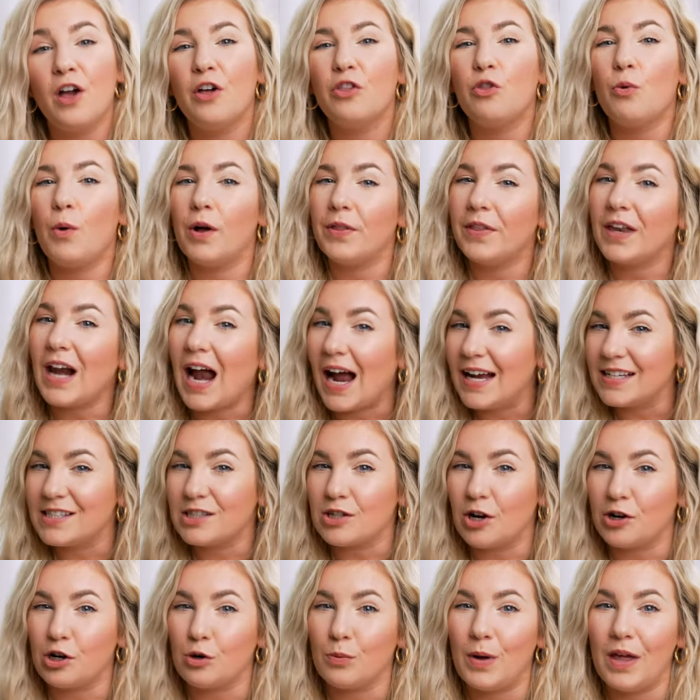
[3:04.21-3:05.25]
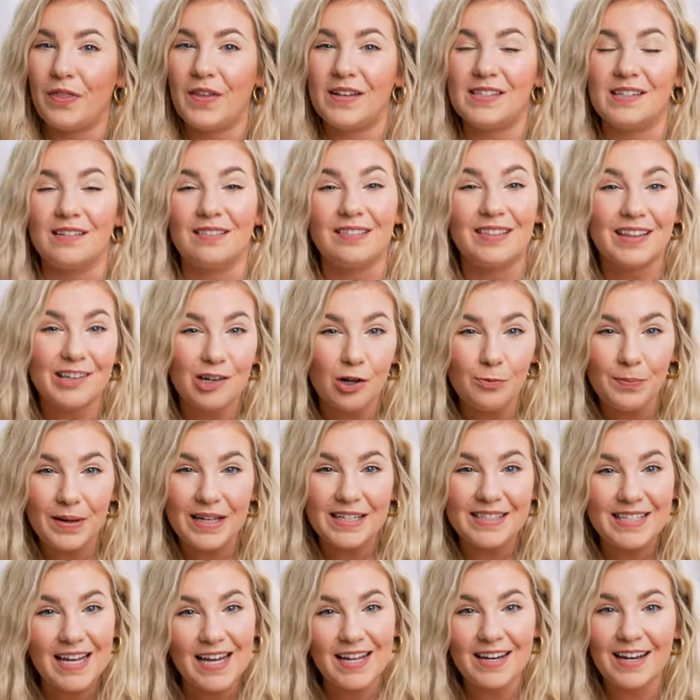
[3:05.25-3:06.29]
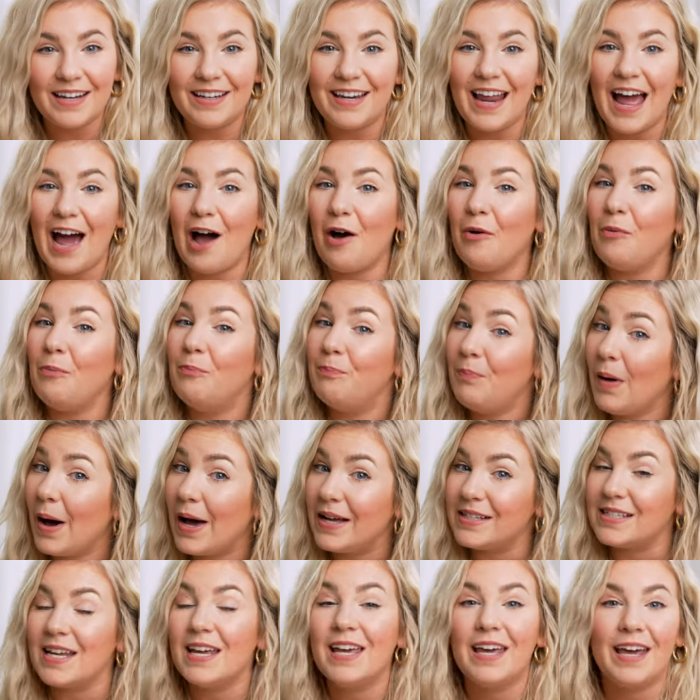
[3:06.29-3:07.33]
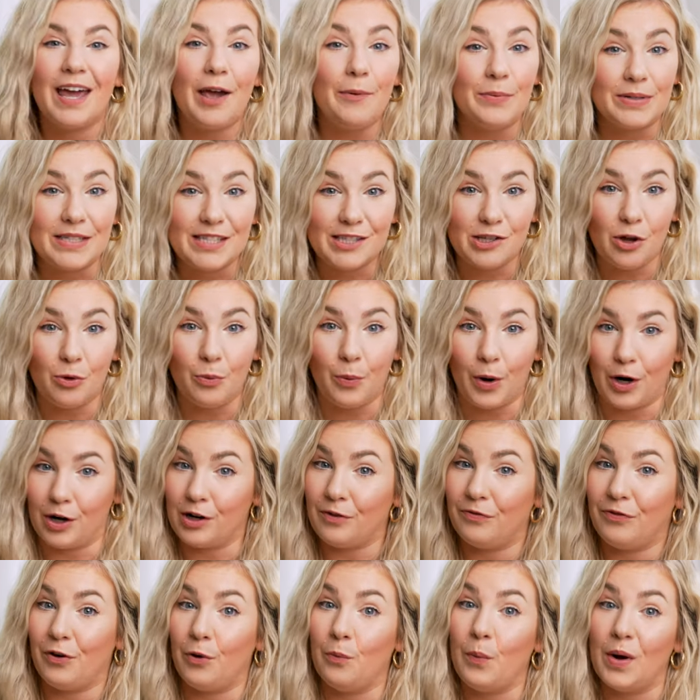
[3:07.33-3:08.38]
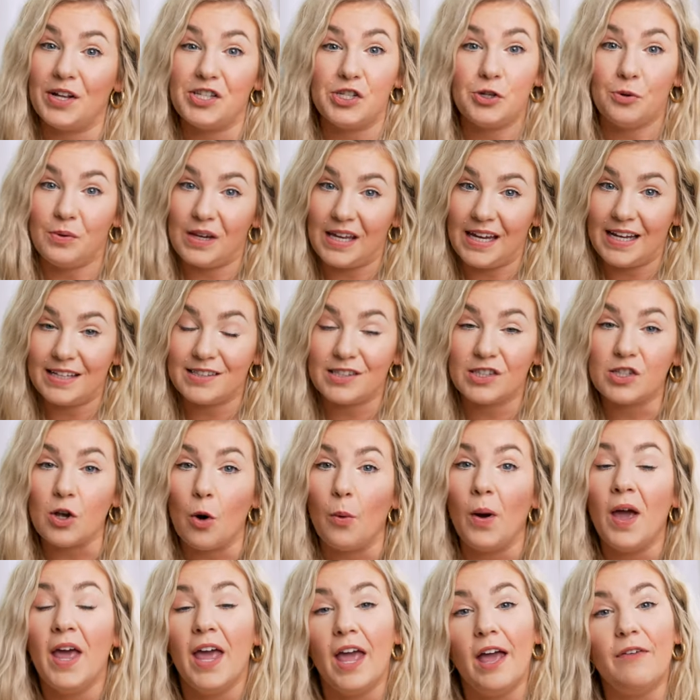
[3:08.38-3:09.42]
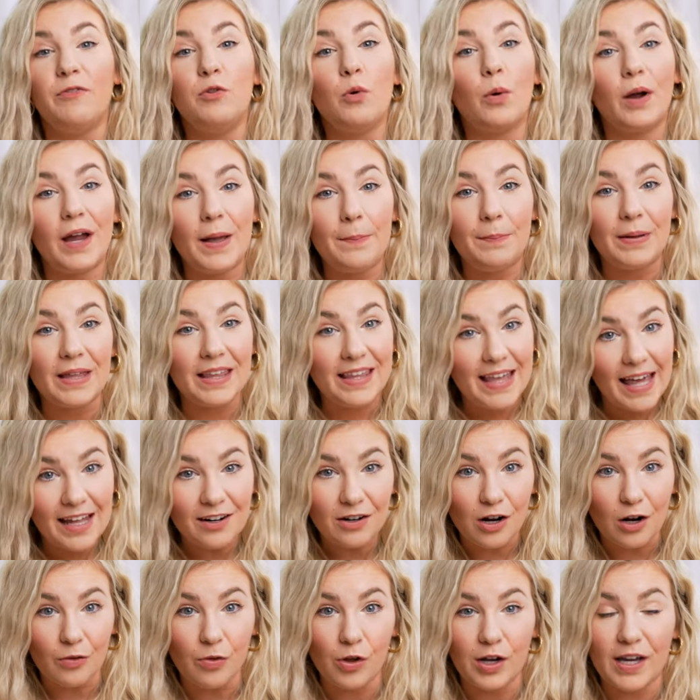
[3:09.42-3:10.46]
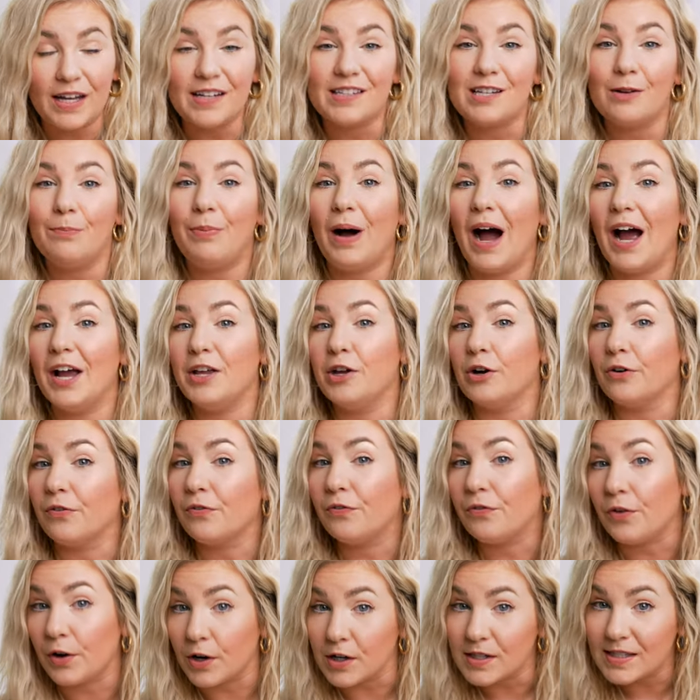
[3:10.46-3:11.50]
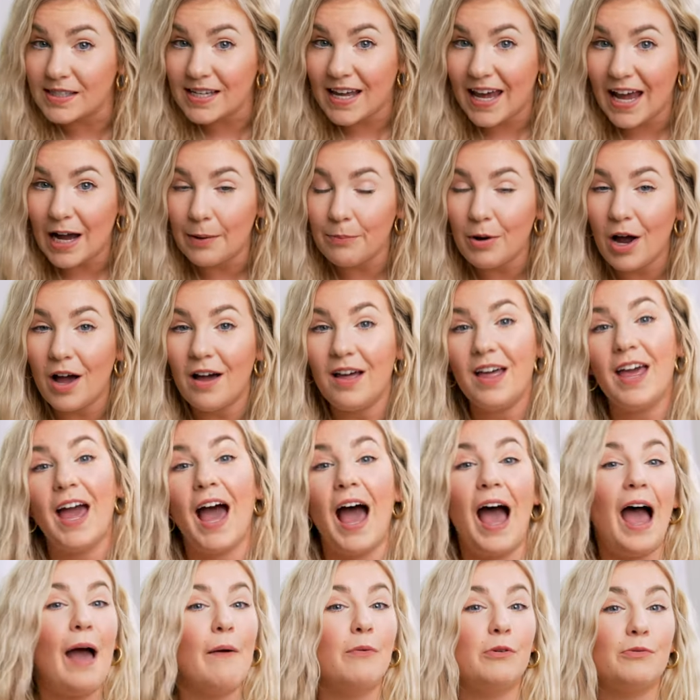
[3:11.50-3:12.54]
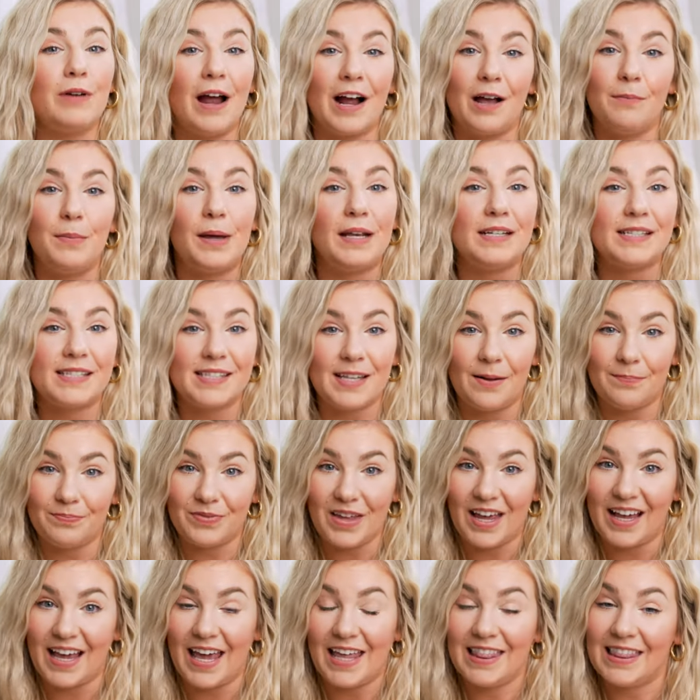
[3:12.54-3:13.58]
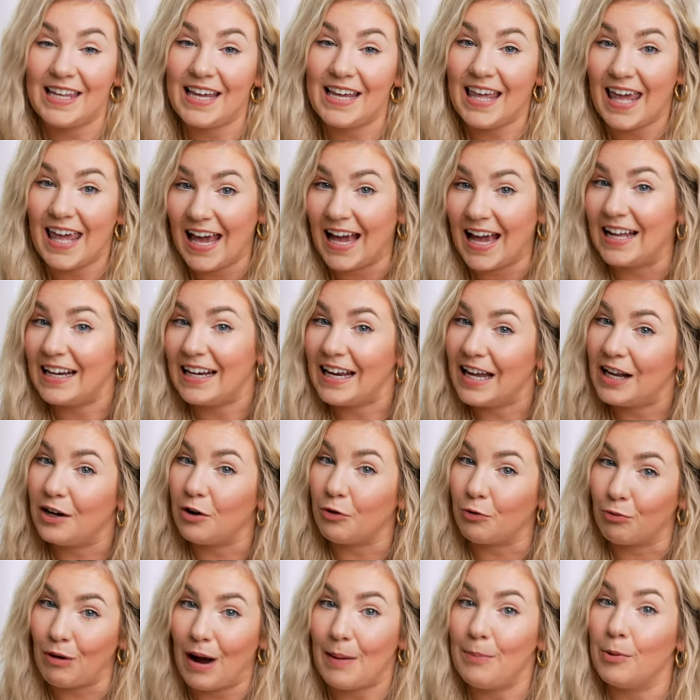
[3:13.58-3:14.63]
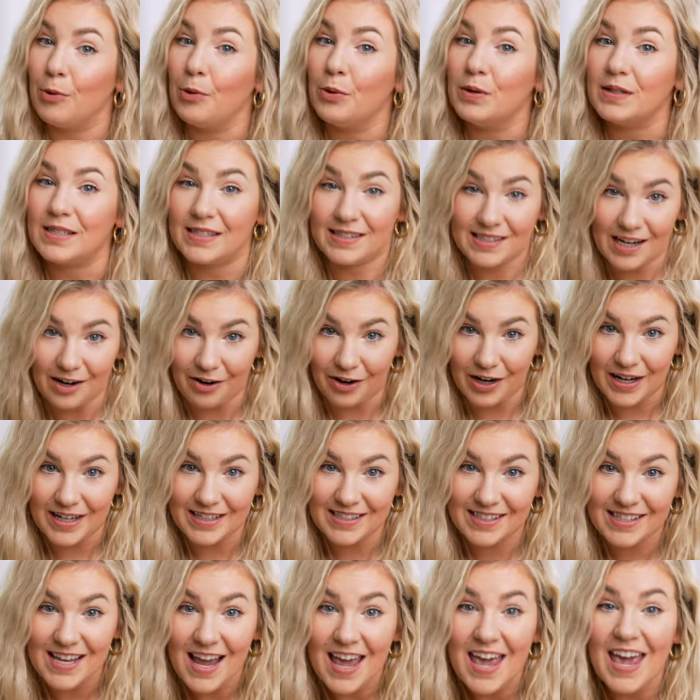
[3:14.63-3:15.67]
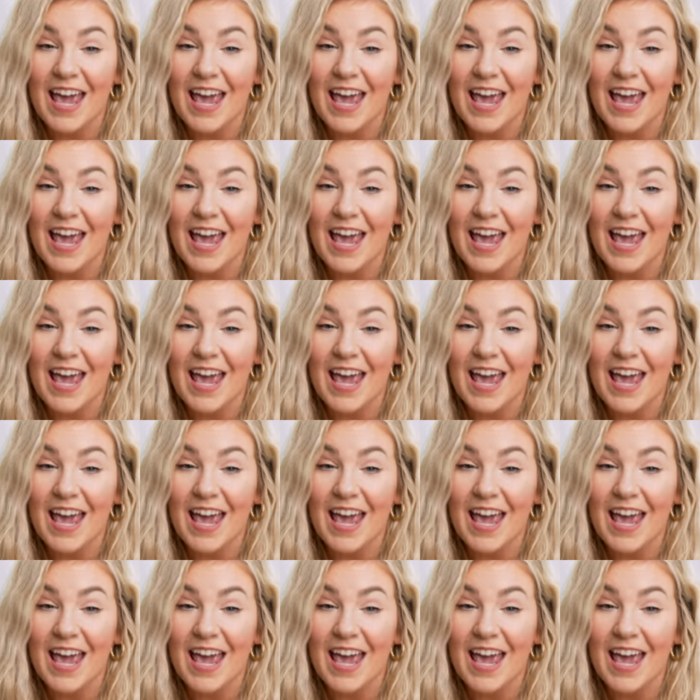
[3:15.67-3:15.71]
The one that I started with is a little bit dated now, but it would still work for what you need. So if you are a beginner looking to buy your first camera, I would recommend something in the Canon Rebel series.